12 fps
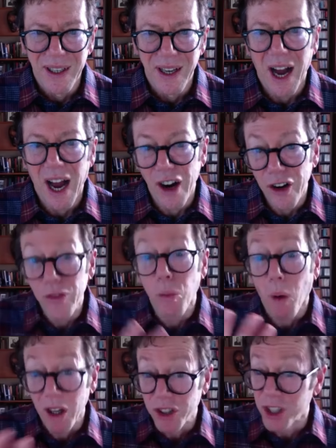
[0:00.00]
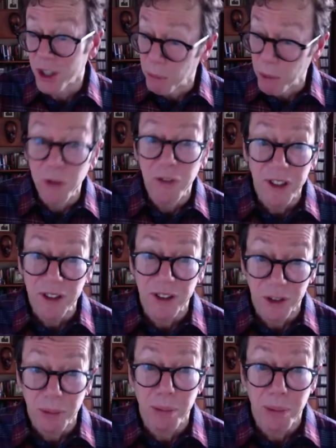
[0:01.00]
I heard watching movies
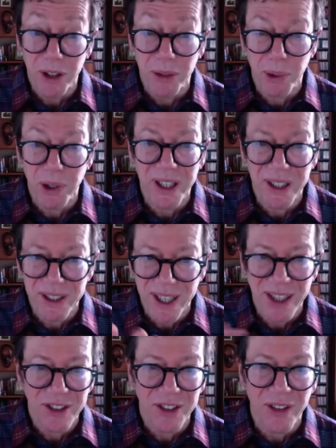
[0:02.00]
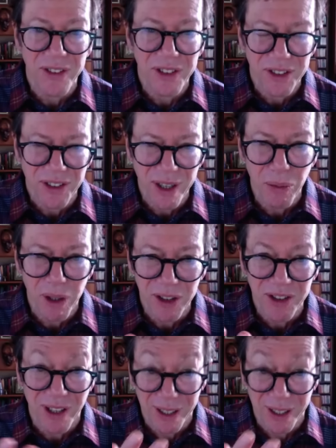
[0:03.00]
is, is pretty intense on this thing where it's like,